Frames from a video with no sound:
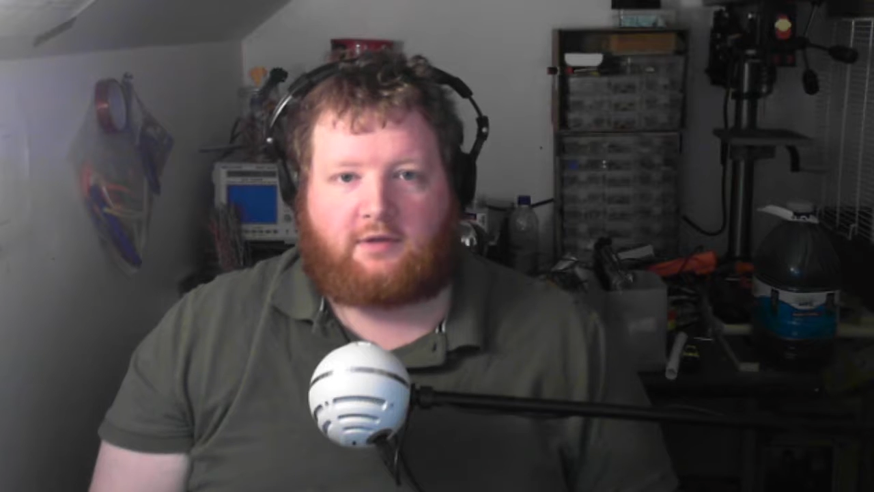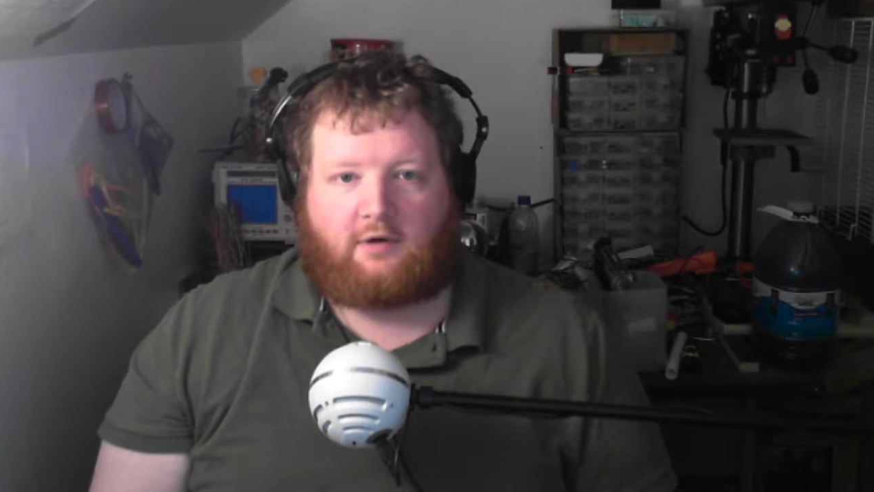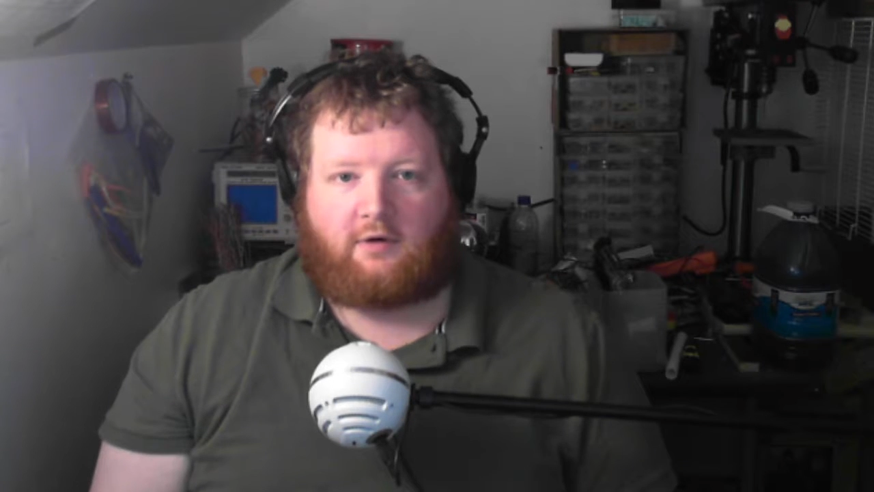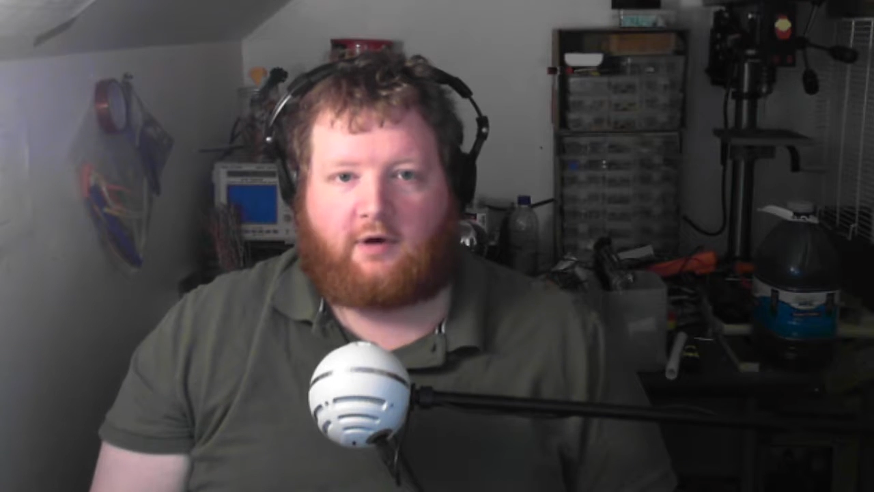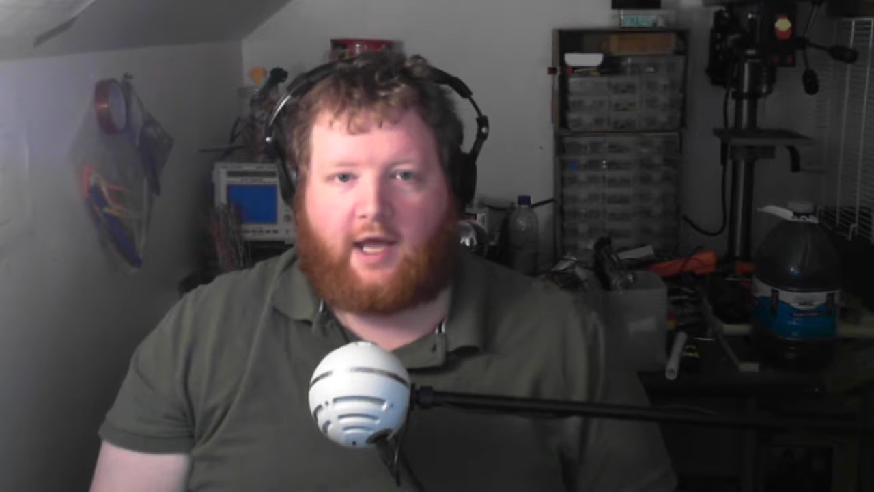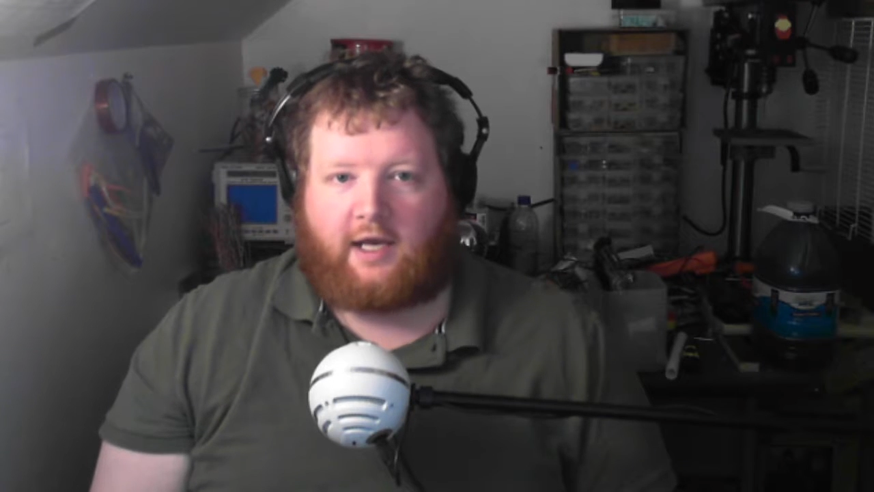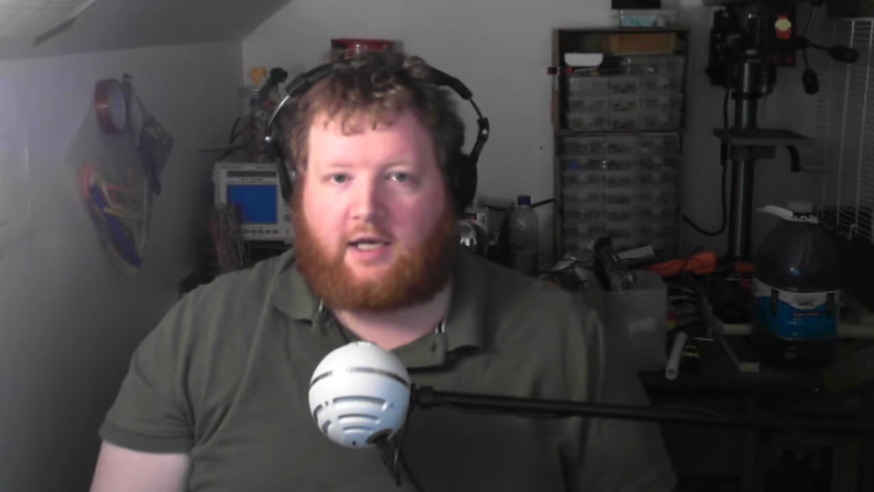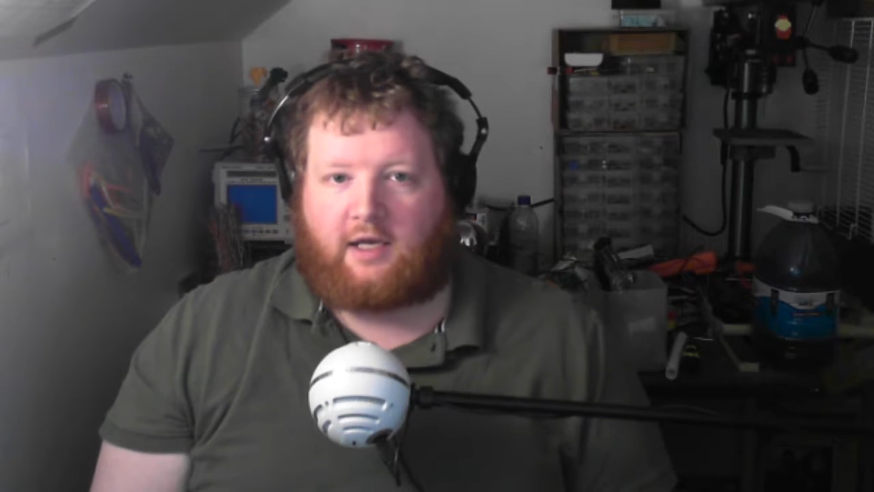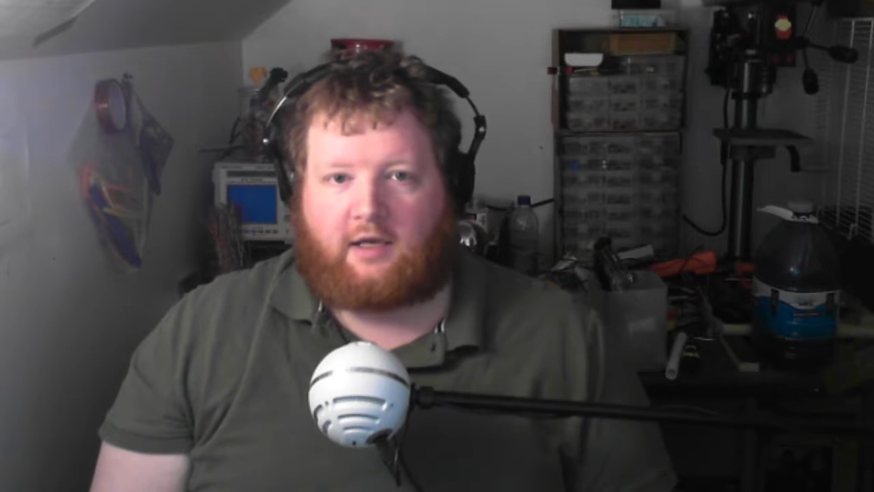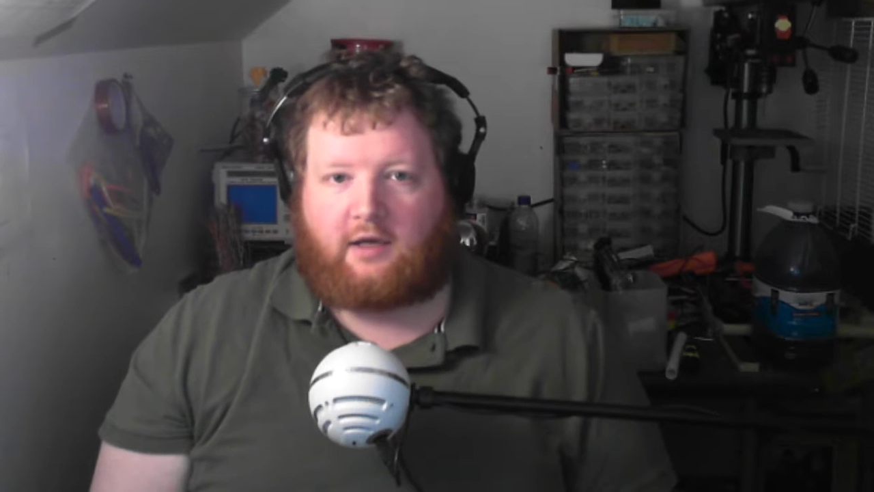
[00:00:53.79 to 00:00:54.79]
or
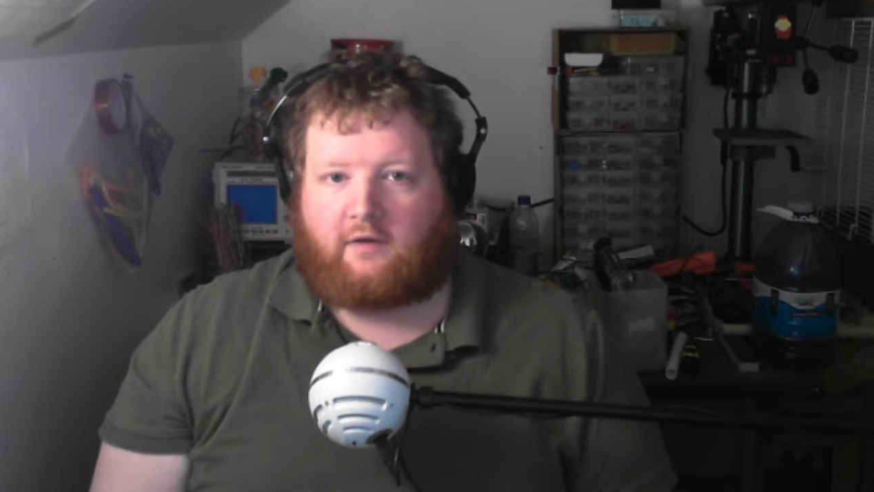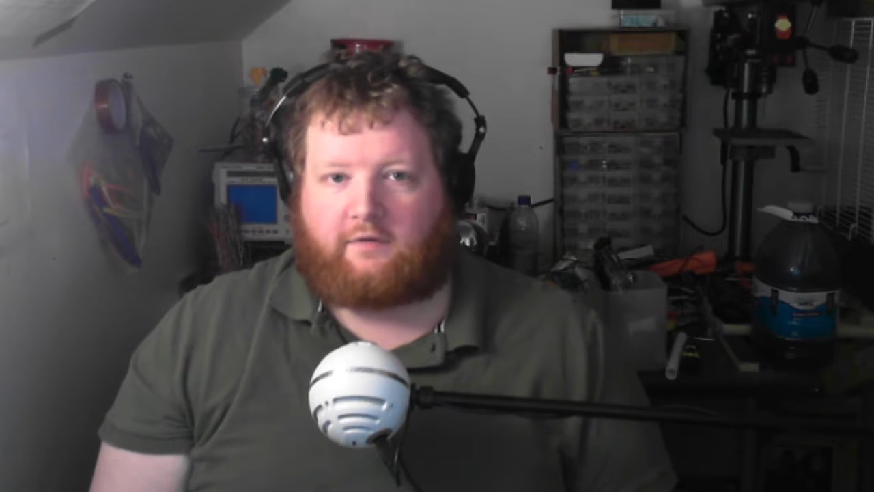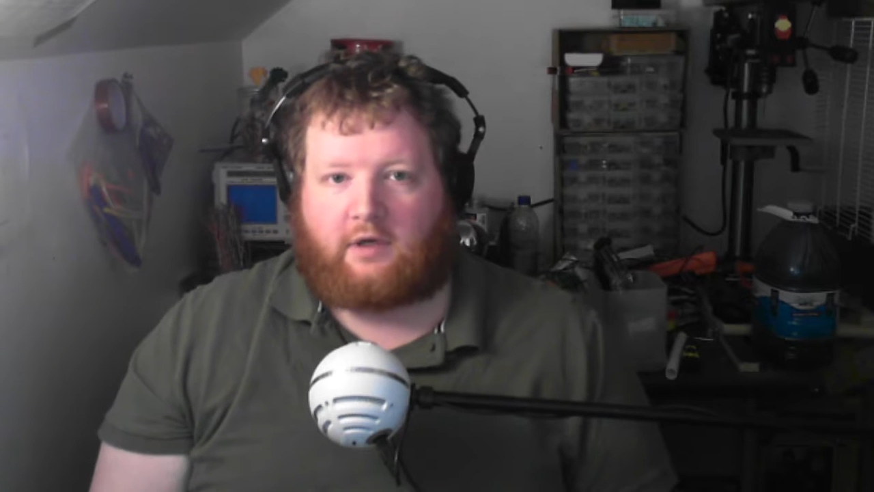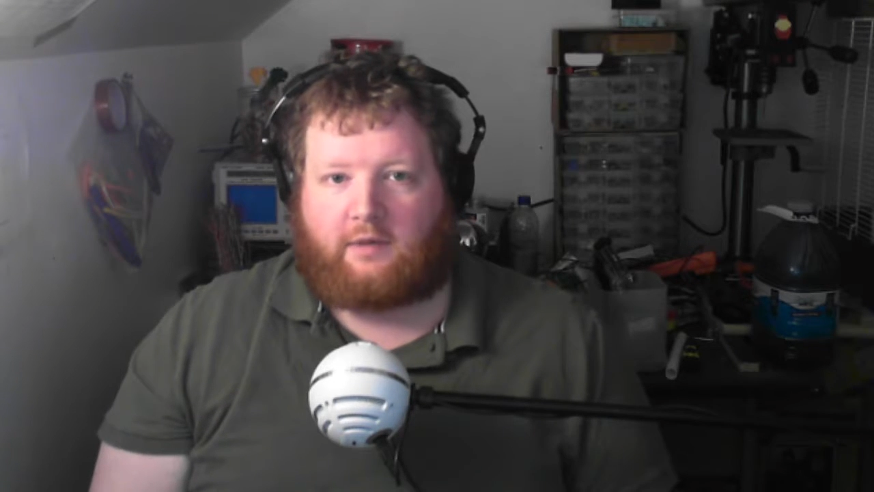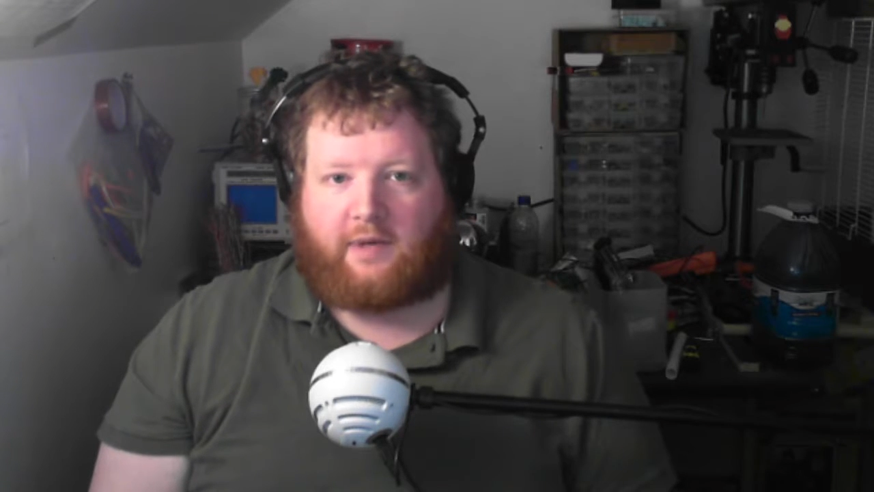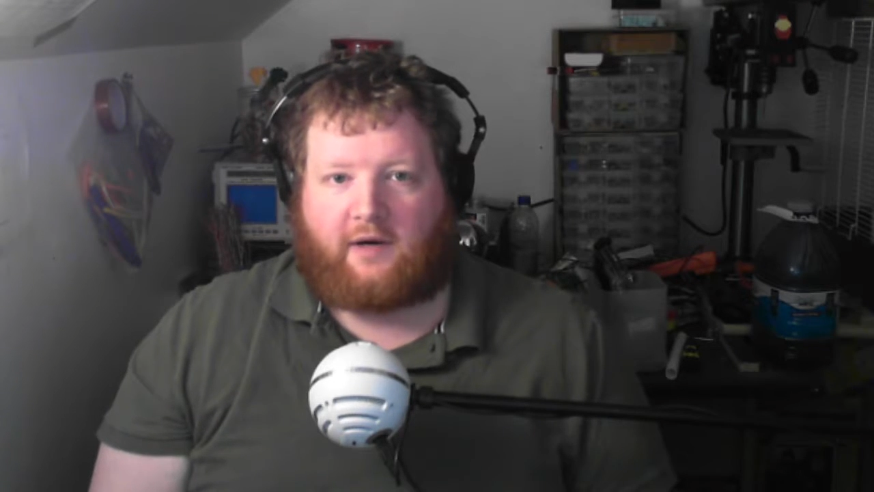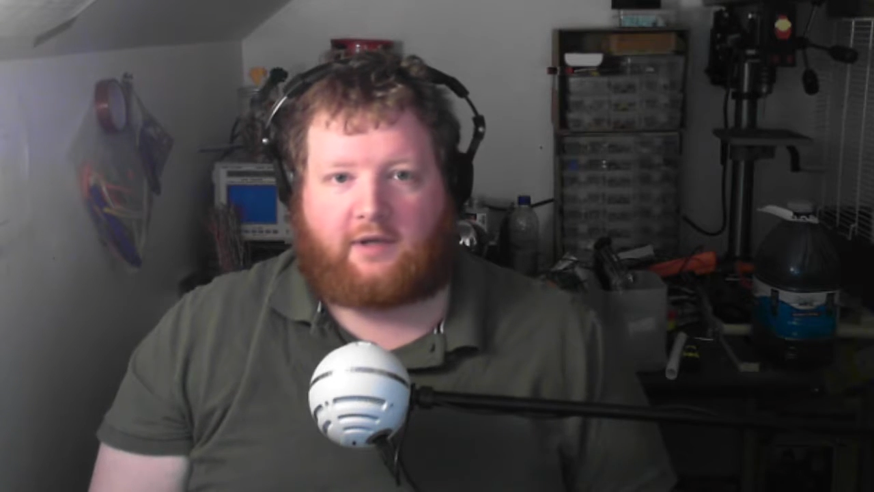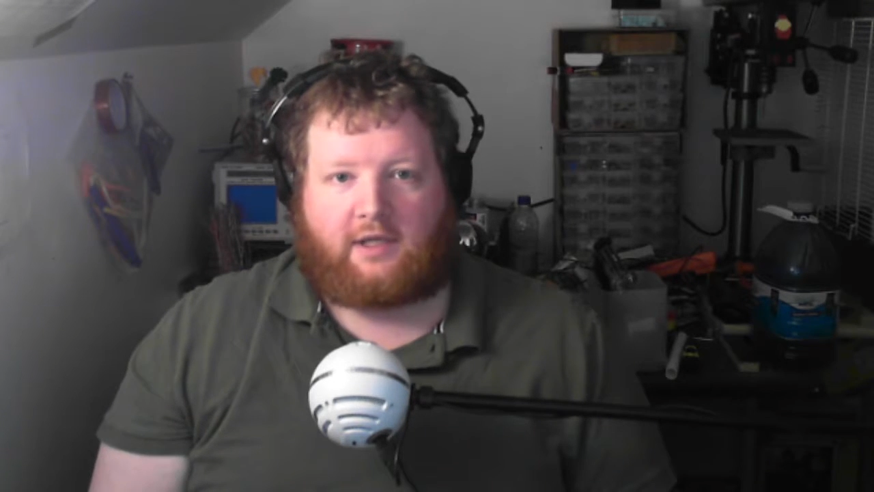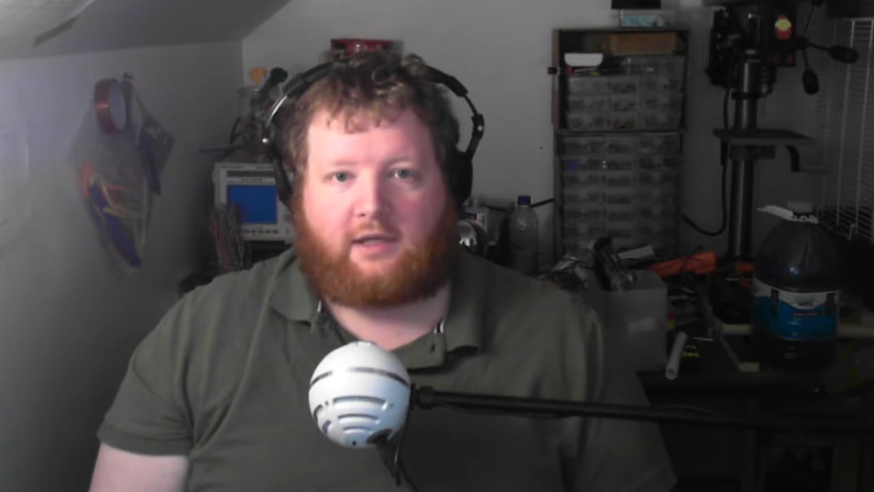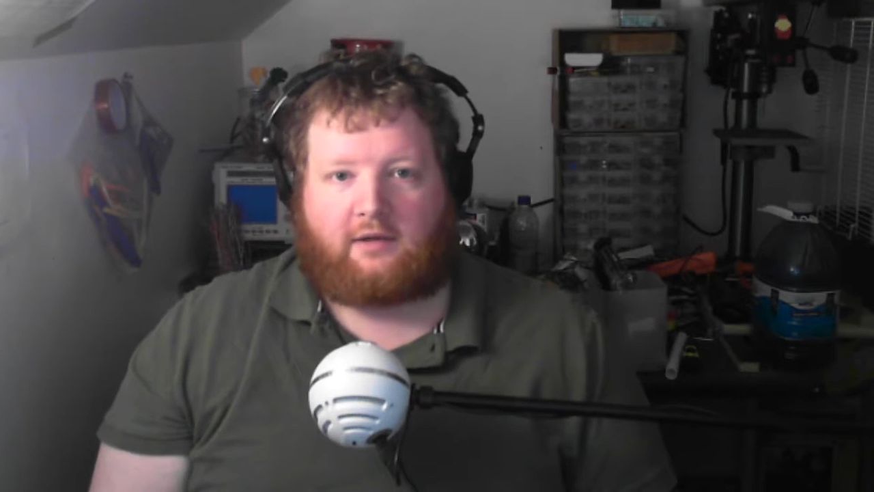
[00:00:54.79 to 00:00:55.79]
any other
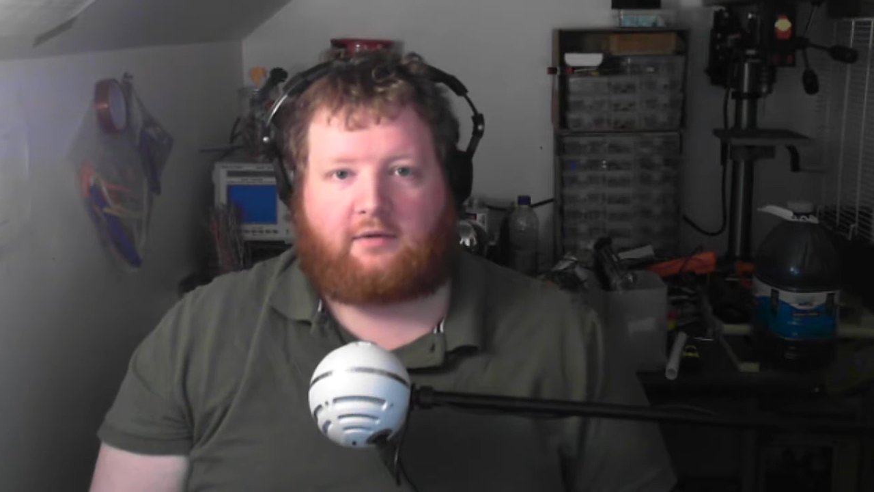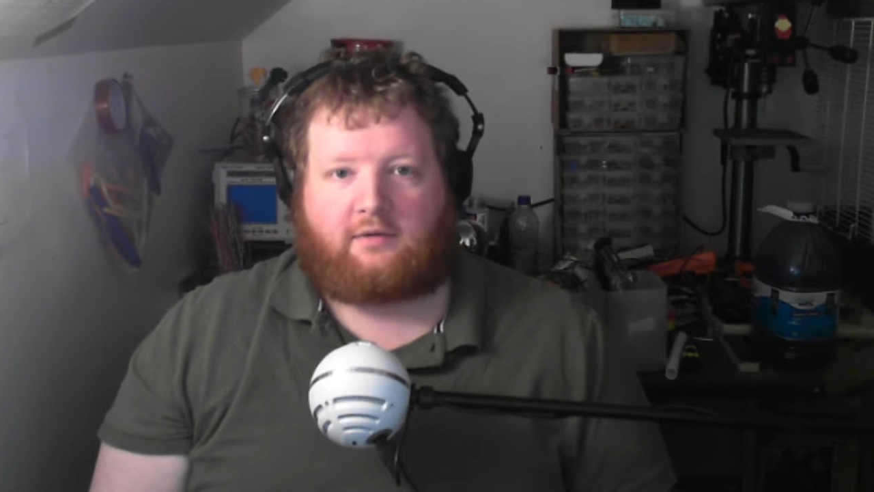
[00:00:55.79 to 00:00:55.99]
parallel